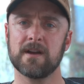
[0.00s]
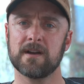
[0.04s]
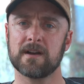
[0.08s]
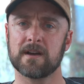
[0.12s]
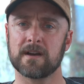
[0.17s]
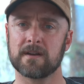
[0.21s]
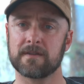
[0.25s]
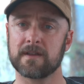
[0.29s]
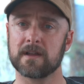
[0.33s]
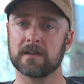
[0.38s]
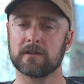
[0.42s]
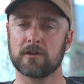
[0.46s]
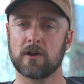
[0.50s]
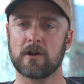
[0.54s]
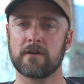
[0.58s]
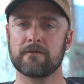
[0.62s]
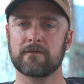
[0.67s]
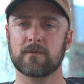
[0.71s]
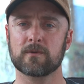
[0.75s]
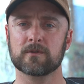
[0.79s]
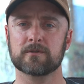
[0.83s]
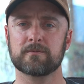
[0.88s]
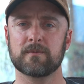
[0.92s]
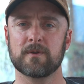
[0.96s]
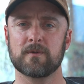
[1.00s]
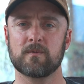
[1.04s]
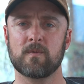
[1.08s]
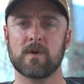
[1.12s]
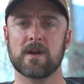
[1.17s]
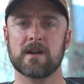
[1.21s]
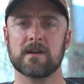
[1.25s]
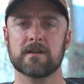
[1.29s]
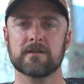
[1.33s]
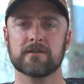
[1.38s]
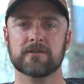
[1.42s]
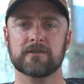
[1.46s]
that law enforcement
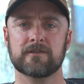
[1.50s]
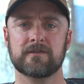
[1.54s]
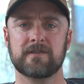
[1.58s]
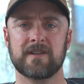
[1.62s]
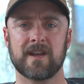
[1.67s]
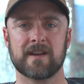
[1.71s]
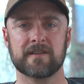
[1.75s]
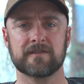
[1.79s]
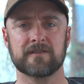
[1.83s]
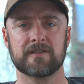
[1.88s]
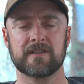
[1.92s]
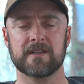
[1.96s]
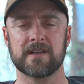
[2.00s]
wears tends